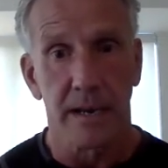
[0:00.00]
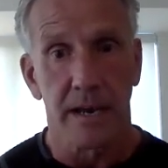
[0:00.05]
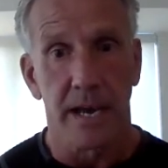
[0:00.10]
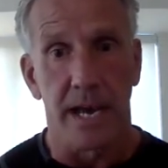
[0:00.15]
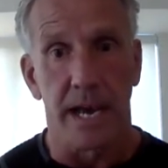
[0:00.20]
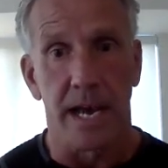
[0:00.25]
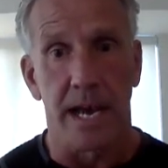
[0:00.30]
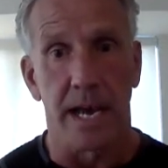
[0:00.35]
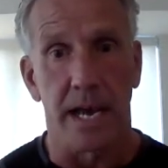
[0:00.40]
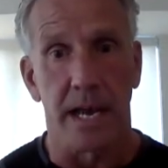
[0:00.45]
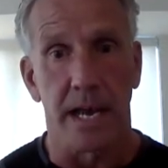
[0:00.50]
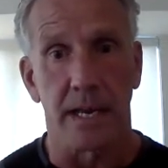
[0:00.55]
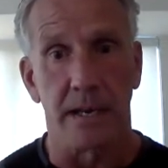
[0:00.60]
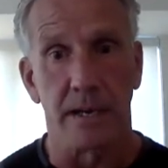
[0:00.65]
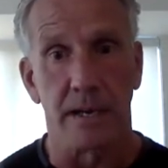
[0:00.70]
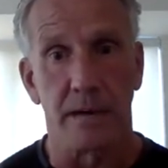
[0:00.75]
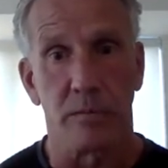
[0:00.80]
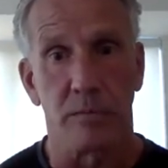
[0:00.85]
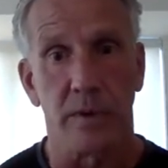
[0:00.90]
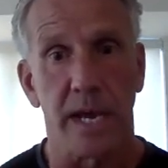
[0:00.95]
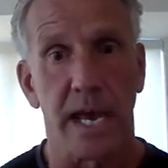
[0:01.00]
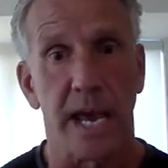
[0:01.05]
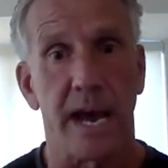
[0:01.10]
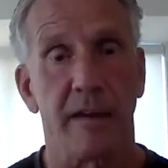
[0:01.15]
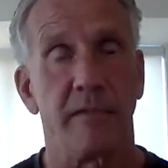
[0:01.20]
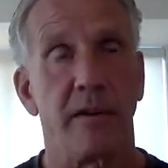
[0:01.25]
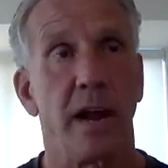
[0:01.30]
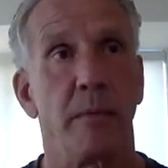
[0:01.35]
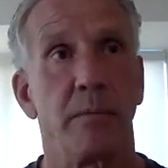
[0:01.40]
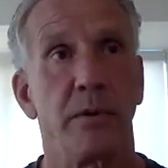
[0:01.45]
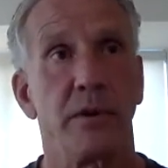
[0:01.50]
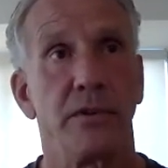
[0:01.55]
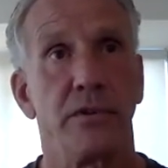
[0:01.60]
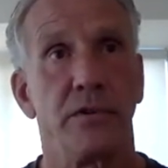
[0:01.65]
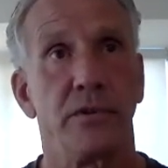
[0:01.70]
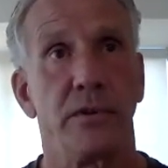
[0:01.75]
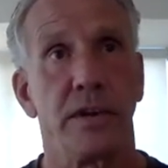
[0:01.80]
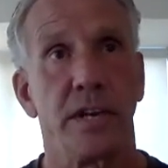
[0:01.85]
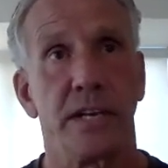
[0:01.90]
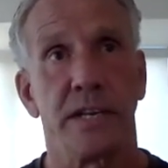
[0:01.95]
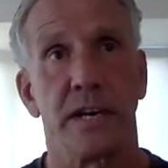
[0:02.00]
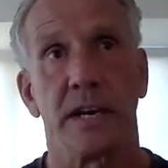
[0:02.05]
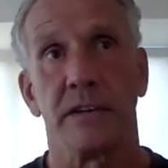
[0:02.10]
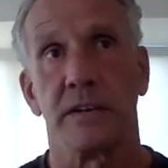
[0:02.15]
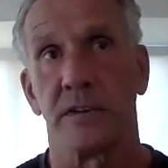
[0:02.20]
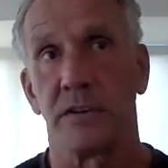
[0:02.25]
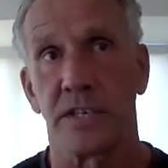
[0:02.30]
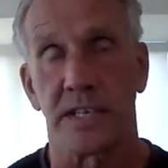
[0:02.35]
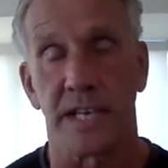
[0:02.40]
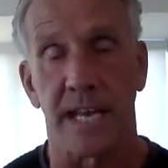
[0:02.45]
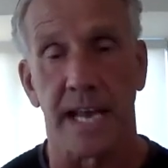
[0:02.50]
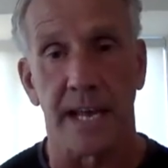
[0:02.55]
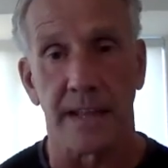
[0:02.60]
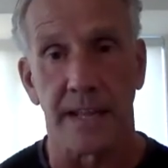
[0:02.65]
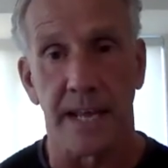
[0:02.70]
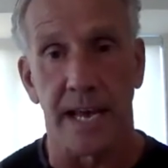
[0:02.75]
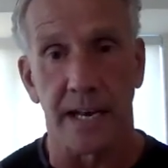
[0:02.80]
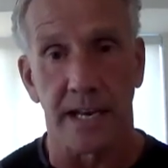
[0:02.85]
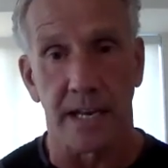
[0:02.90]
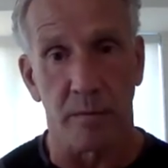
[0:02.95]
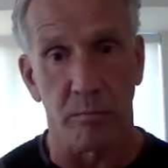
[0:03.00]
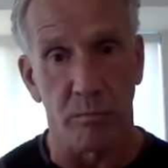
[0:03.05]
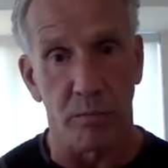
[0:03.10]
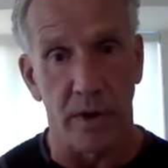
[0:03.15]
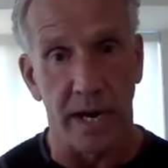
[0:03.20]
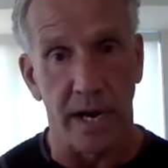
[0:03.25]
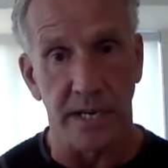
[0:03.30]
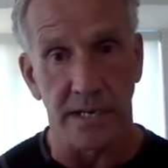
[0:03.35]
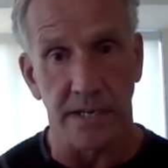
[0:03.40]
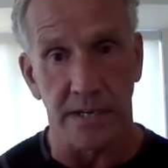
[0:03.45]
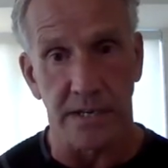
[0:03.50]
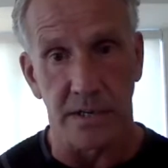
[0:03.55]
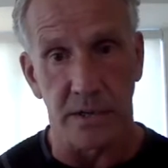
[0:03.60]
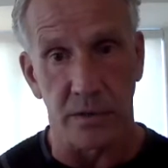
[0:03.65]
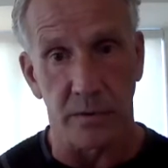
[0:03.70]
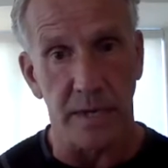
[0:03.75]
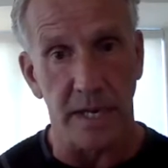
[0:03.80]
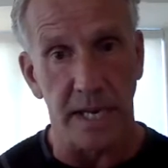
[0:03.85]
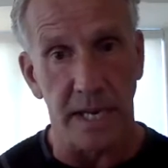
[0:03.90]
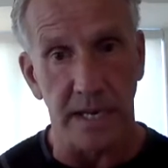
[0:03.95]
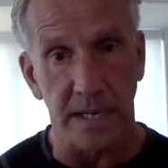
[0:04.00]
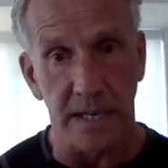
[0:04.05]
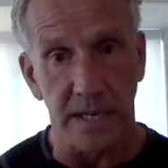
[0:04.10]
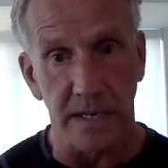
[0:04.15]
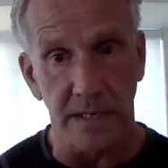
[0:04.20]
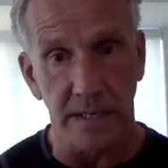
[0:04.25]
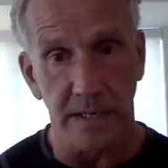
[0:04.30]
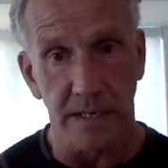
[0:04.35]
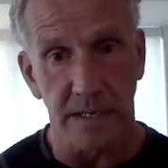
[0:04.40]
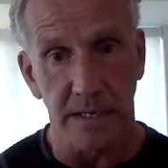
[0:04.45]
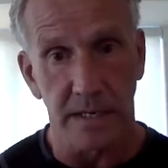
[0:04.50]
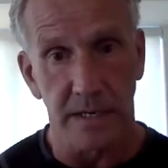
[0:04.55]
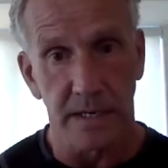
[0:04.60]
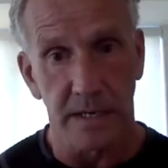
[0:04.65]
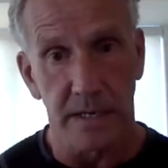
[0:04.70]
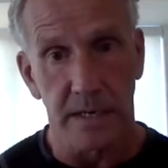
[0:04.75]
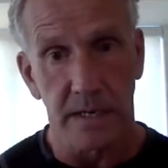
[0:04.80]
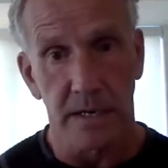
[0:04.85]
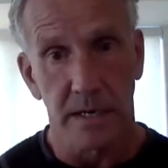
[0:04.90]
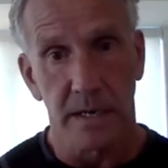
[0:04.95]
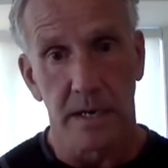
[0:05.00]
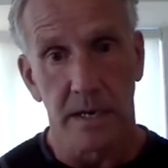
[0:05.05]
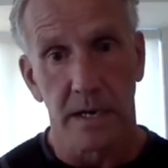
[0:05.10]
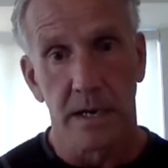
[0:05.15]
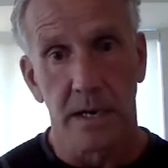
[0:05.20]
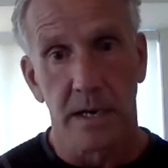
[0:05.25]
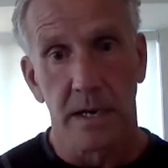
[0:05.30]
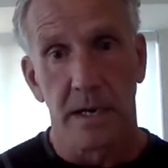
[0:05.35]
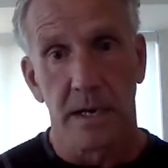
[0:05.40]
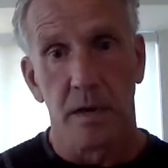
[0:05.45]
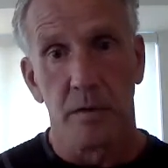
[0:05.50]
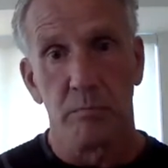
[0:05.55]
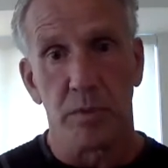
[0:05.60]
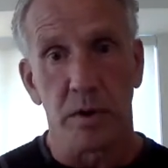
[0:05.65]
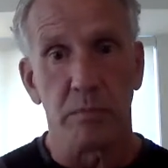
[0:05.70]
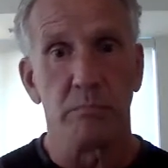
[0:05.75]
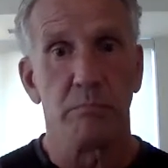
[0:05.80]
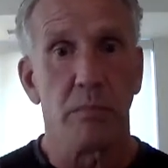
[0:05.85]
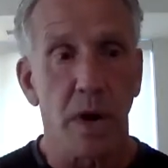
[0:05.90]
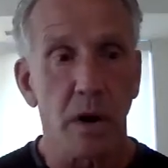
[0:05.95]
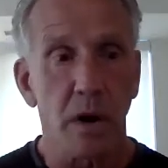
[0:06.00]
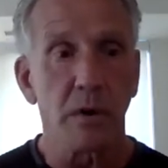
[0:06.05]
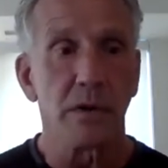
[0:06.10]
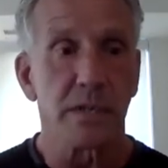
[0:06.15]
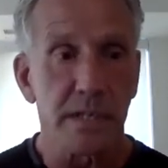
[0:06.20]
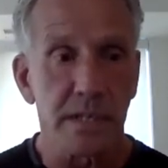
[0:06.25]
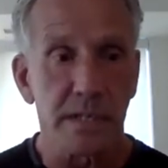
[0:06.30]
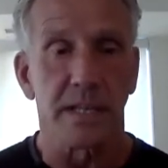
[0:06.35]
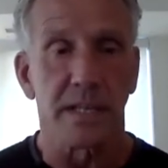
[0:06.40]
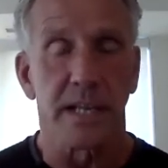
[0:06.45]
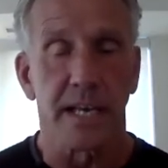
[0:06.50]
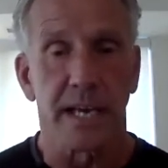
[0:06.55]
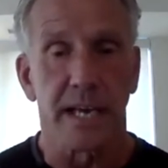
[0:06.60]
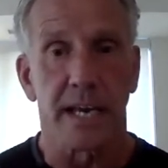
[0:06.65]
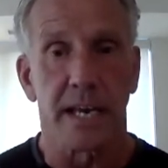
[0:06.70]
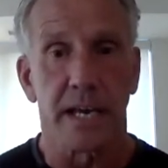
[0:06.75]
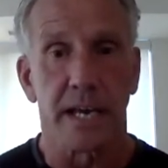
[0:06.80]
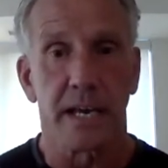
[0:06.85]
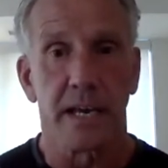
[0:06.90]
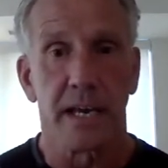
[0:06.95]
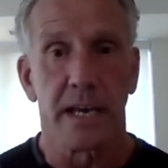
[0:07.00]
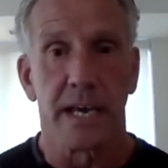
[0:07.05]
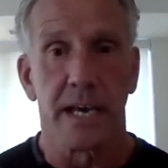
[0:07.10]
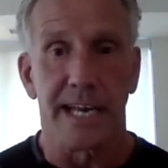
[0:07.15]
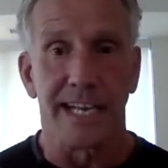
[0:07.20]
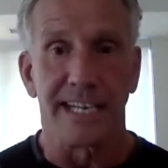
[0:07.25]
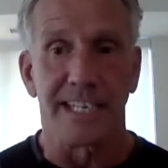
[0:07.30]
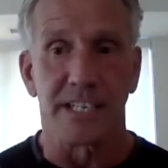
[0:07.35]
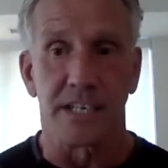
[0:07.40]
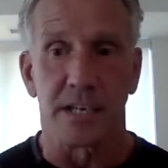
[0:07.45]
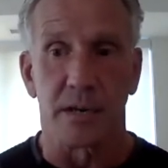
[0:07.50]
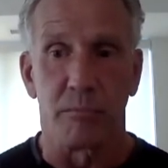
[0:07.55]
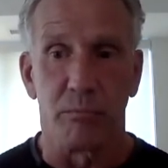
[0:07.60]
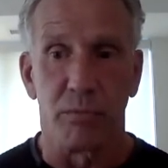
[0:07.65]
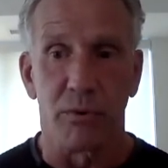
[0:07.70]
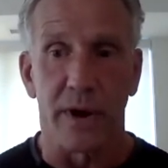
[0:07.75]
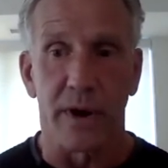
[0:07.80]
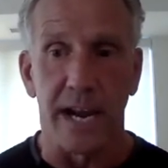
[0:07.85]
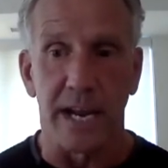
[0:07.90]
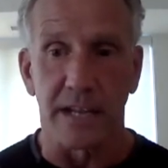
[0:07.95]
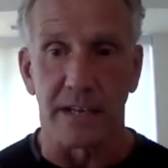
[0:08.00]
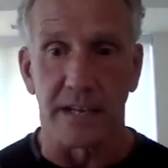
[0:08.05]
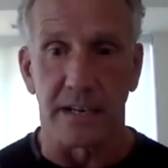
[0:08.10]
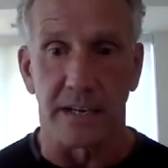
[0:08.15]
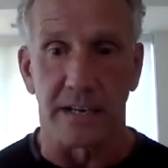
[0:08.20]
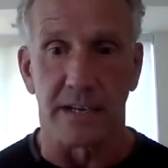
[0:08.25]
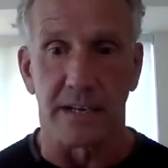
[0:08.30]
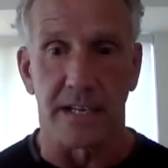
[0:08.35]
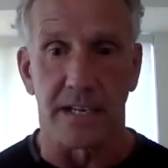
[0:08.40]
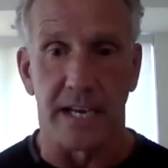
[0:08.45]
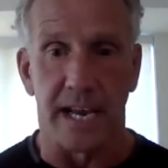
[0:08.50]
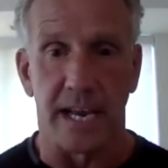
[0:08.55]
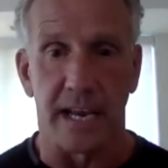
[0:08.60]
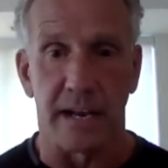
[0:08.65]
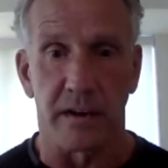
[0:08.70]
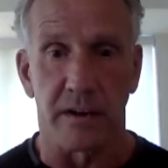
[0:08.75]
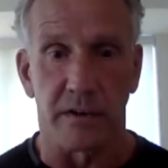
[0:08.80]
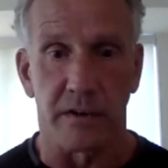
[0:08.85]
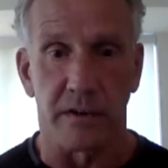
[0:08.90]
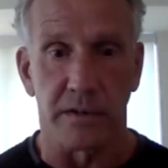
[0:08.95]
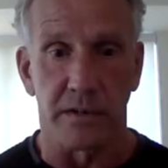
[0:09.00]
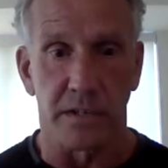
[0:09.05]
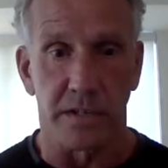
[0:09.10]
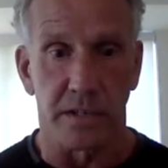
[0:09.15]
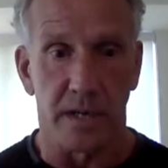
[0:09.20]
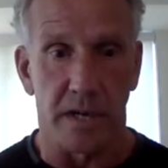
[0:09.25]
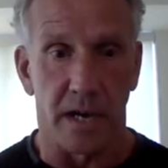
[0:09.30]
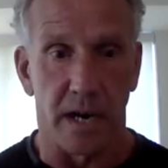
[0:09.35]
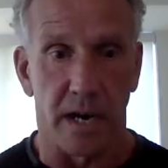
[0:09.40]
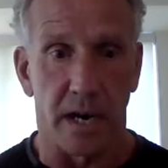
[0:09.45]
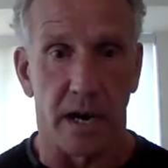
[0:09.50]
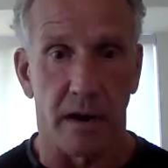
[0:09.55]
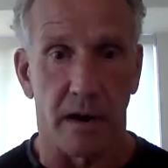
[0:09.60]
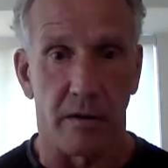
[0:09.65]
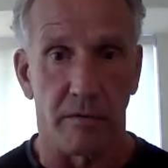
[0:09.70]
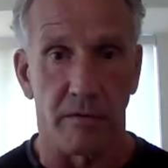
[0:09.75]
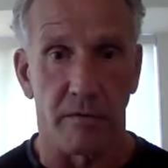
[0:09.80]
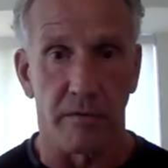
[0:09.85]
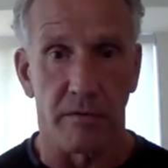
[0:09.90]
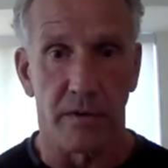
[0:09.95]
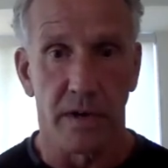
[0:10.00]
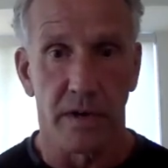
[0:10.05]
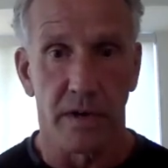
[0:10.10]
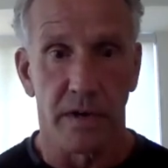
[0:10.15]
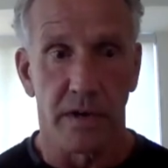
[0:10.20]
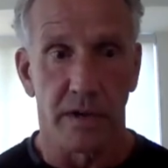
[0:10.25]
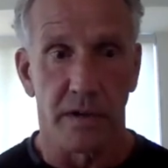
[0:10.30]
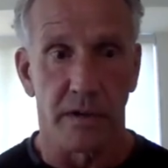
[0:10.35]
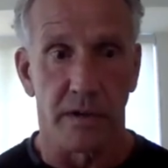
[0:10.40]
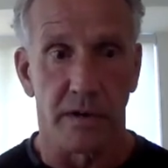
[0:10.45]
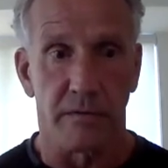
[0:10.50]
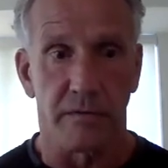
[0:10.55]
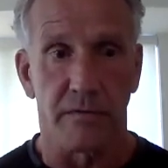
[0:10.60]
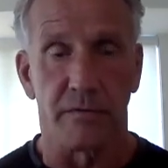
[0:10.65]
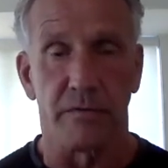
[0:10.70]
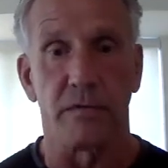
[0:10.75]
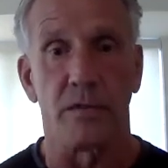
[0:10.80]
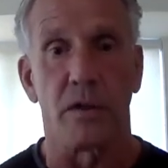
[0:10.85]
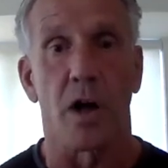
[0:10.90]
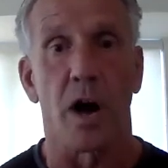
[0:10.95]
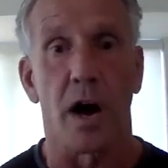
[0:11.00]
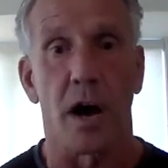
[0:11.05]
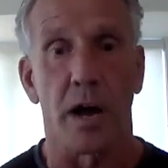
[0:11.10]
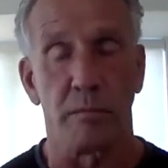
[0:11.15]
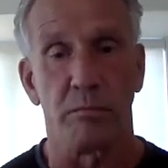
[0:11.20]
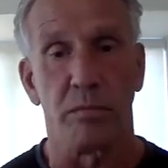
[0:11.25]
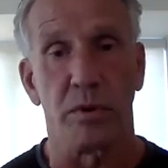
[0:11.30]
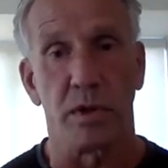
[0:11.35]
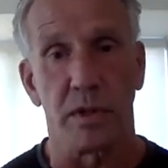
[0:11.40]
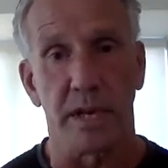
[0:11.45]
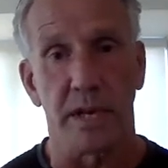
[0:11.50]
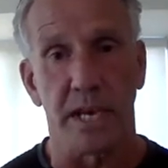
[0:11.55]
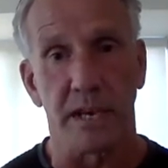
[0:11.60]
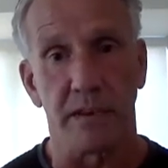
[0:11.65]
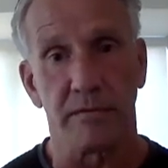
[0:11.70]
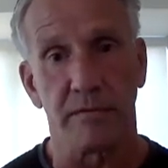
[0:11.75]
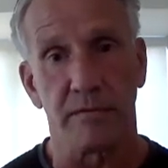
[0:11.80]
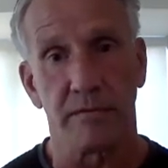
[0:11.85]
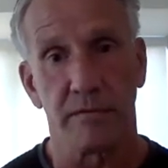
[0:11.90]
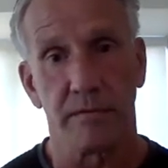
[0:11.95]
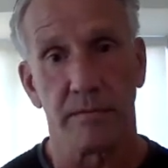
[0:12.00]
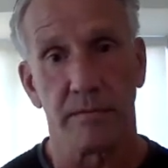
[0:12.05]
And we have an opportunity to understand that and embrace the uniqueness. But mostly it's to break the containers of the flawed belief